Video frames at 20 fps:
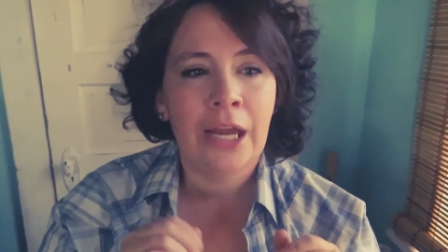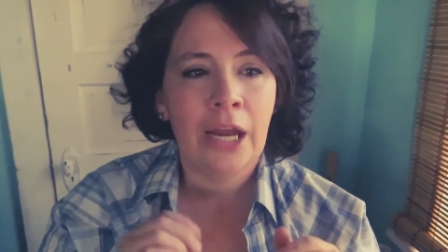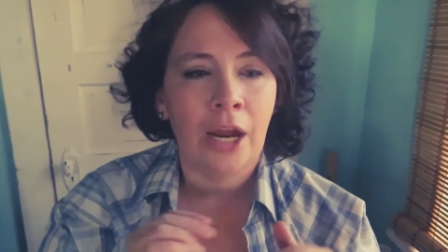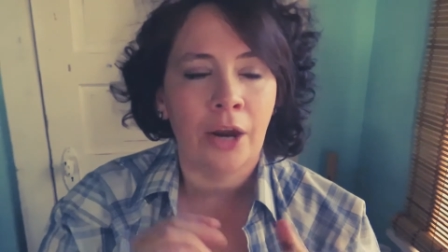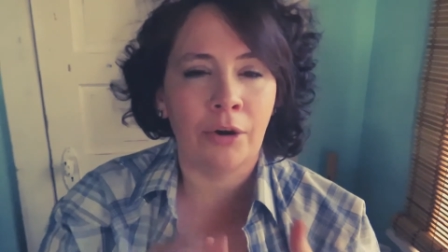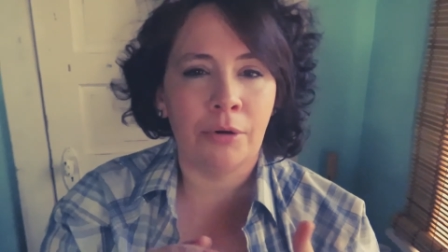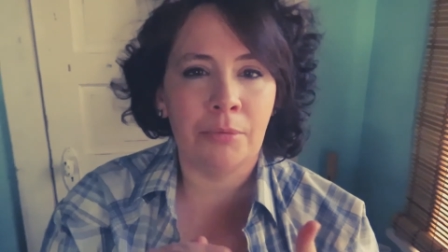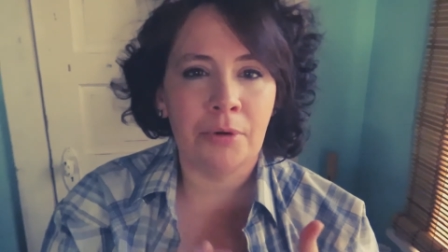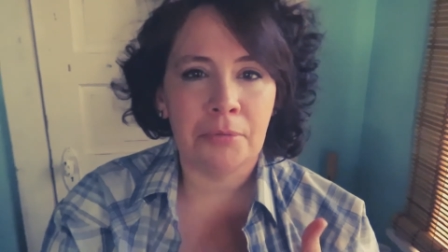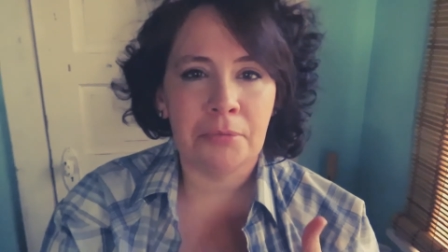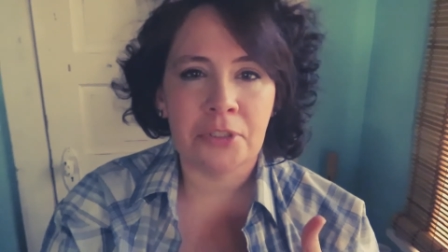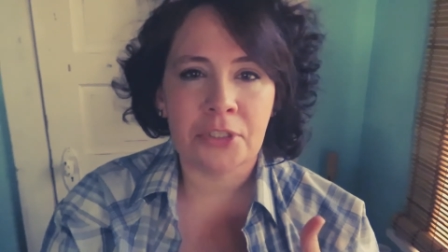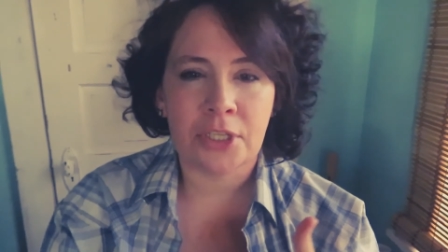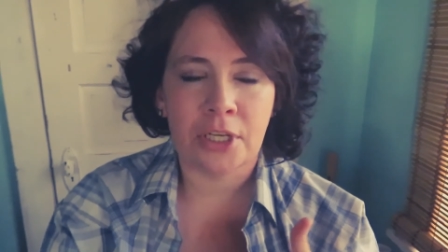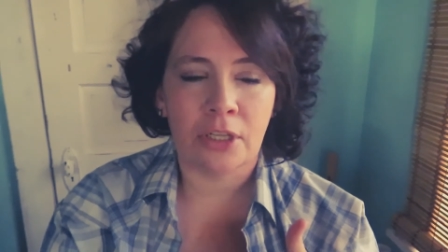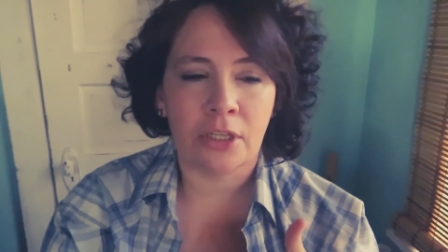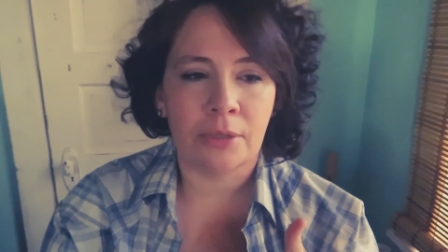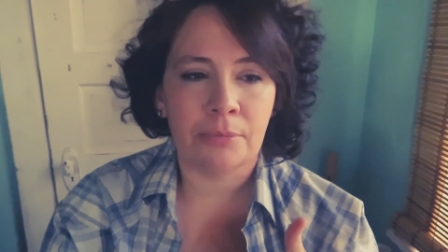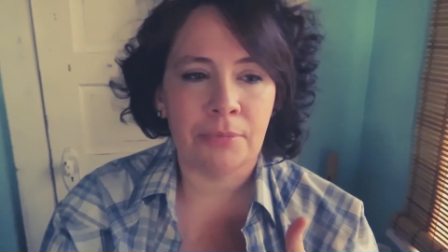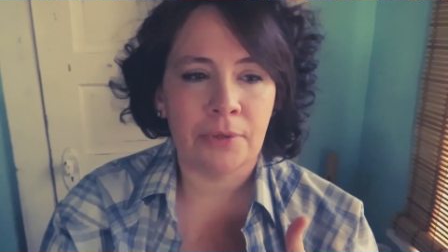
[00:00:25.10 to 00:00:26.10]
I remember
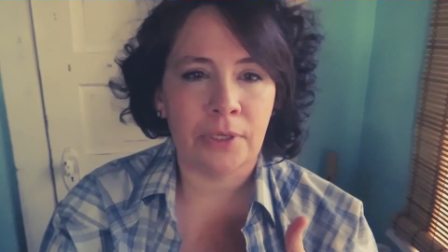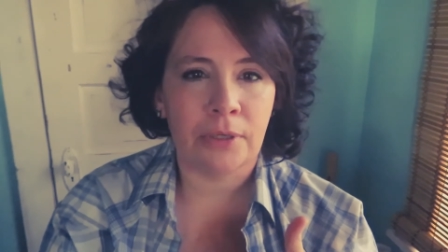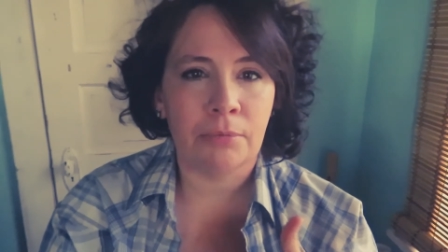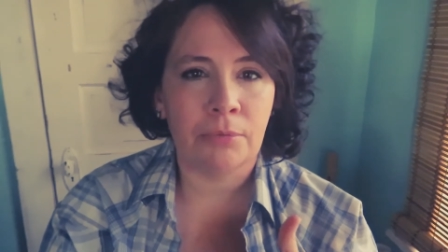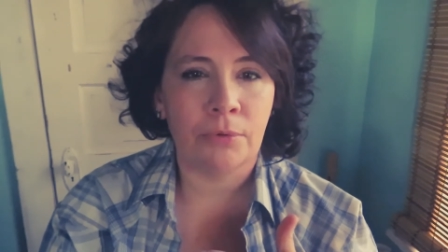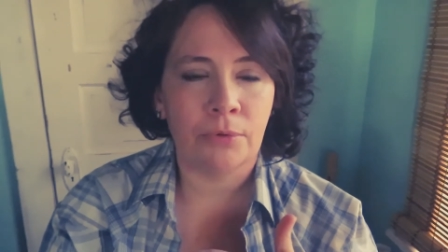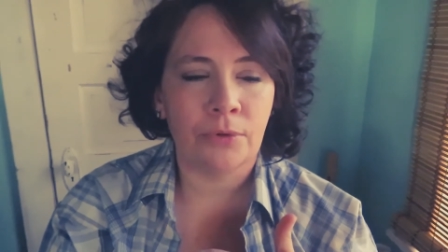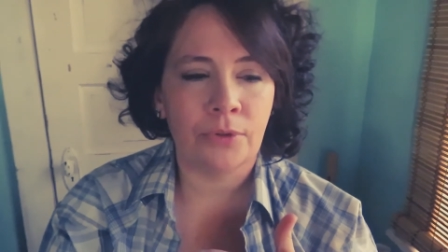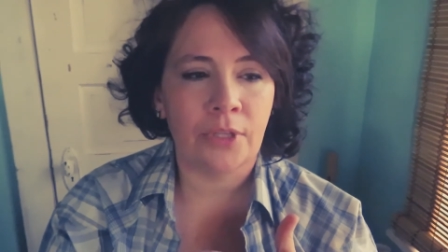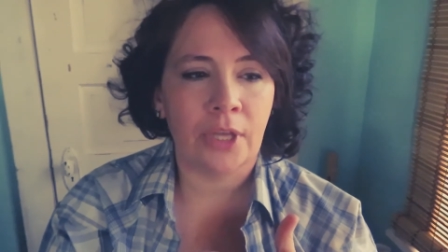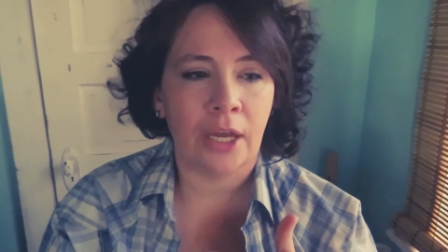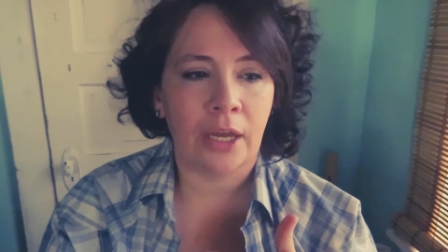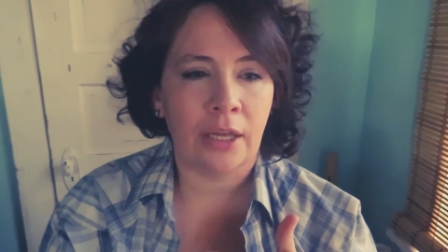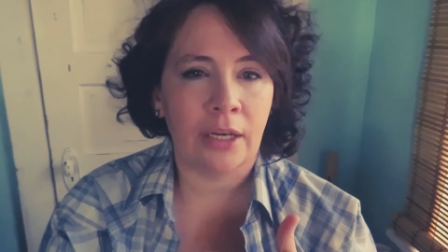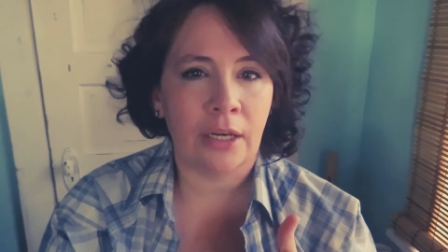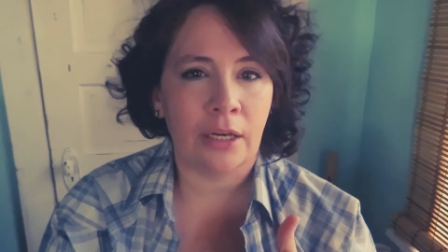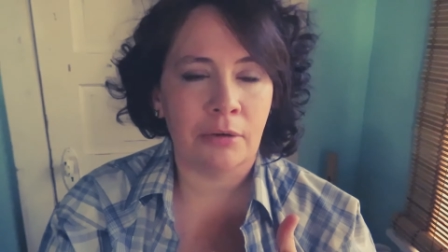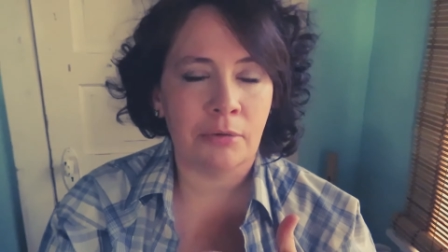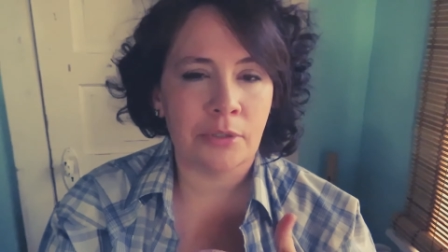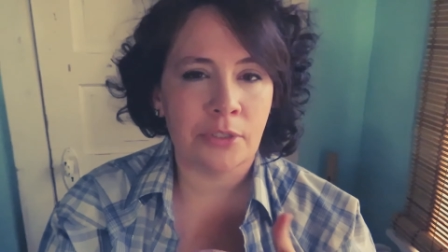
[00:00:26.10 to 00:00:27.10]
telling people
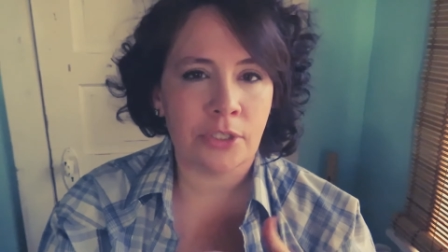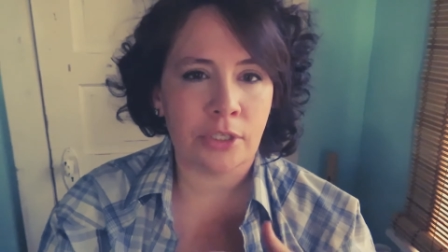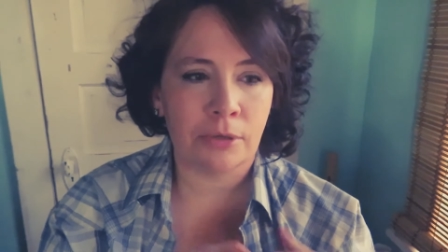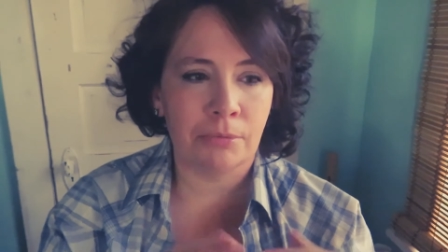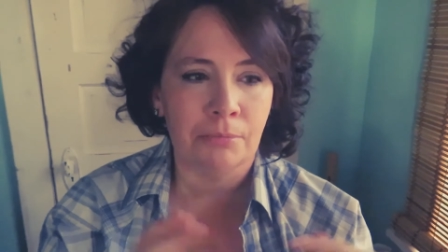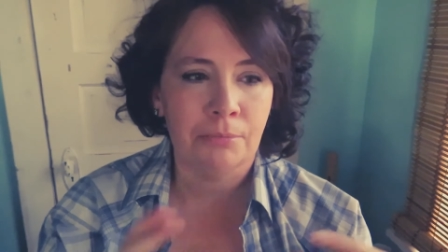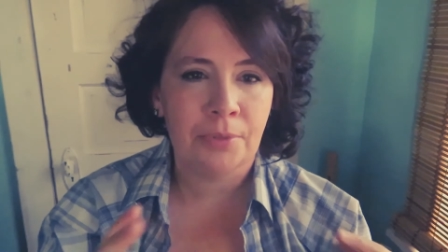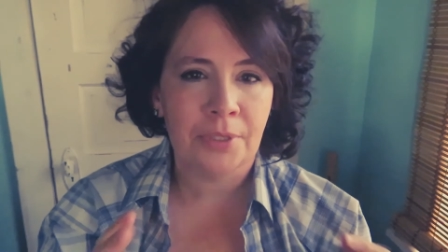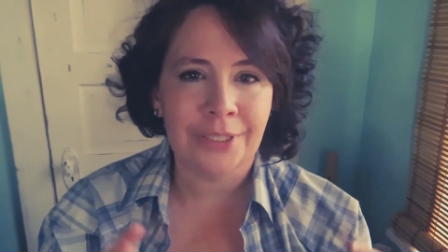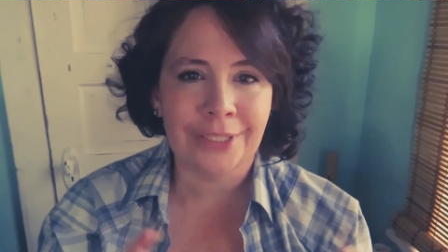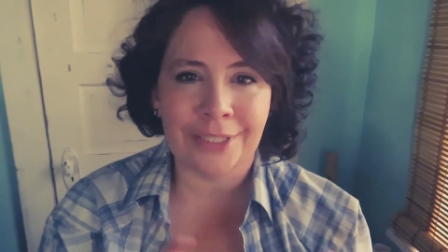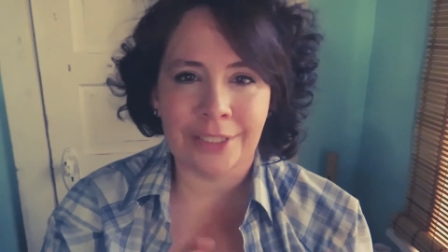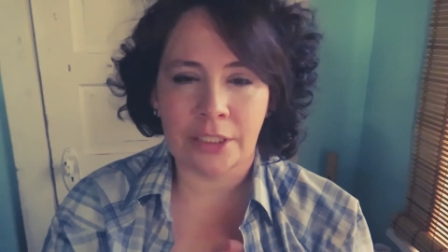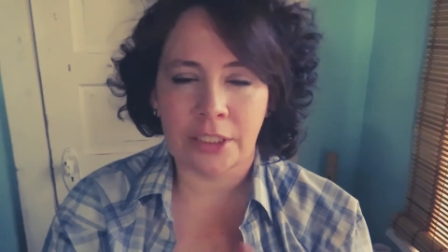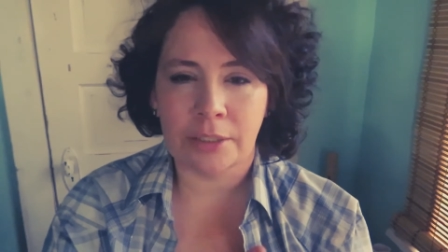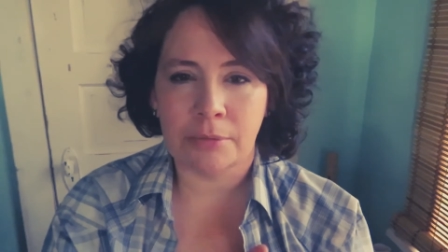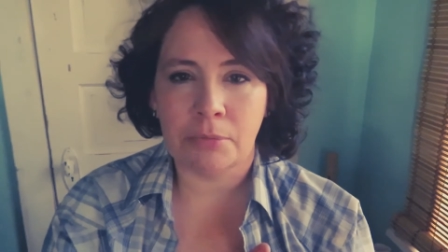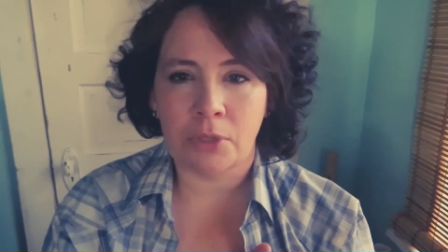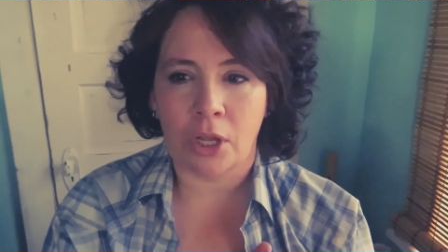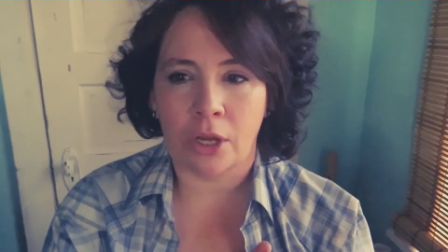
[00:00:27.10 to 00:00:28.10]
that I was
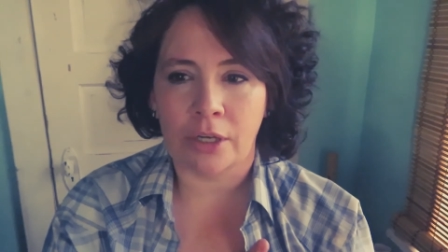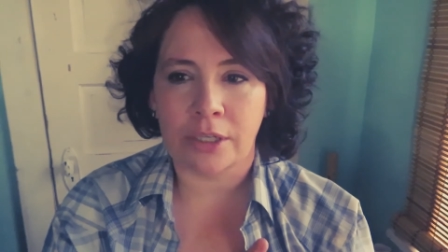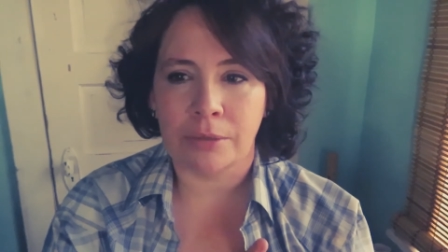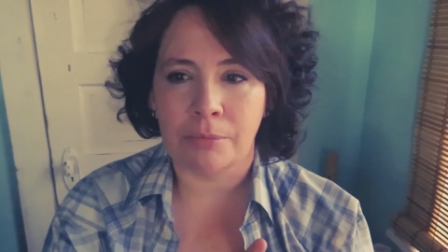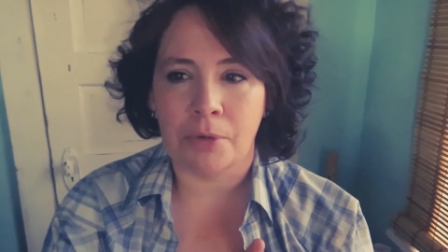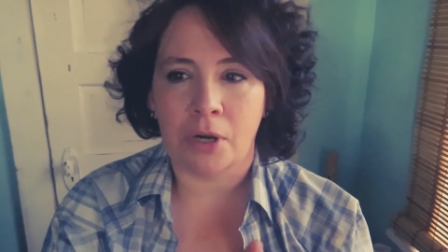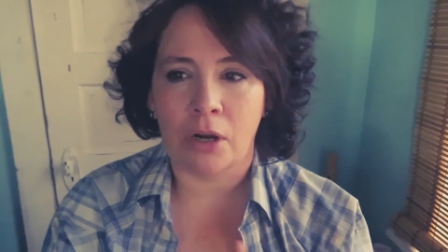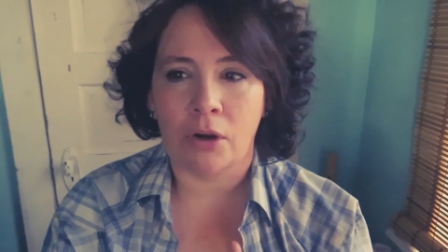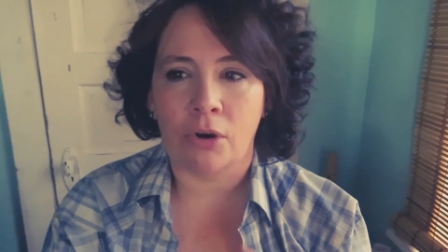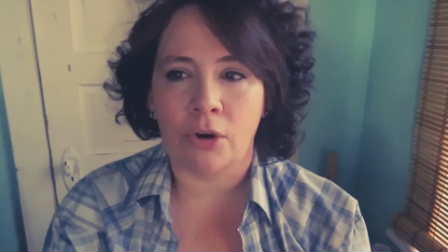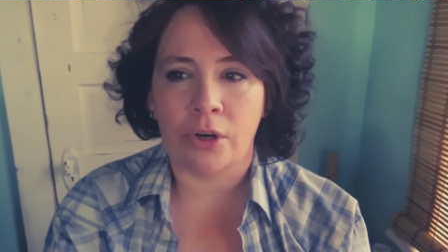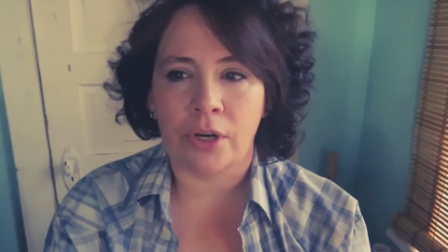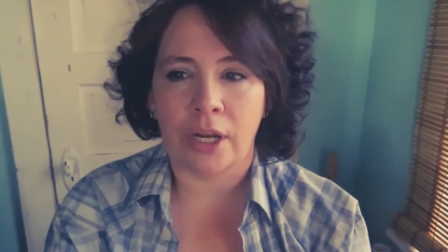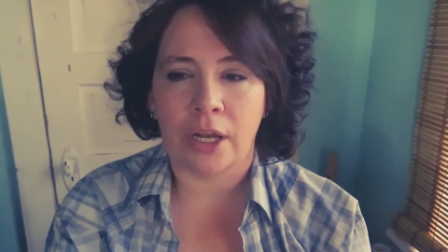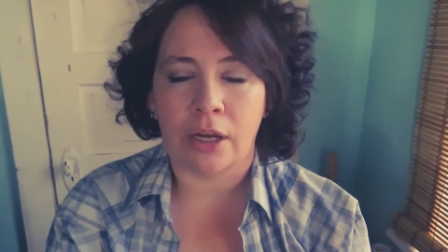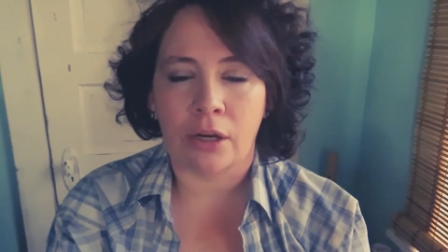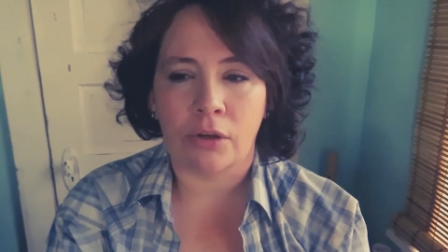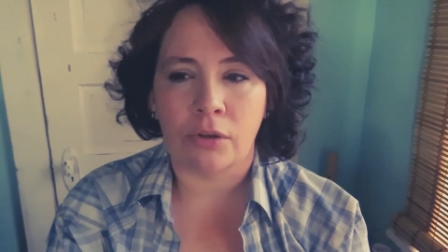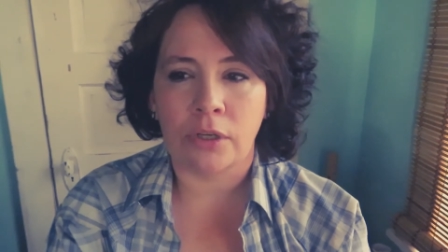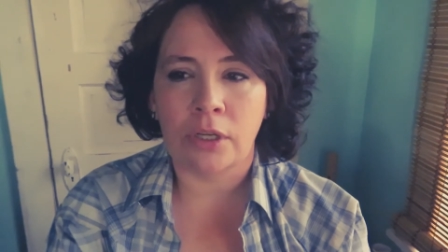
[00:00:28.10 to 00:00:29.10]
completely blocking my heart
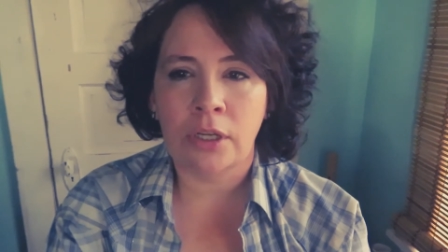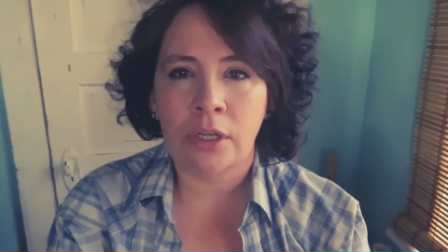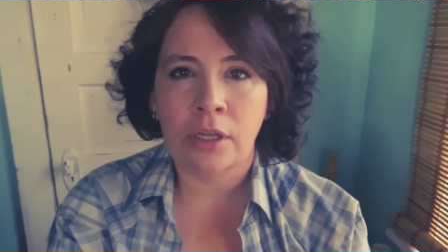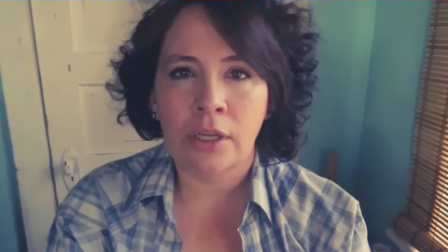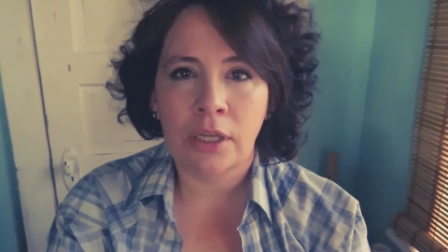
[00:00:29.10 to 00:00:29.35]
out.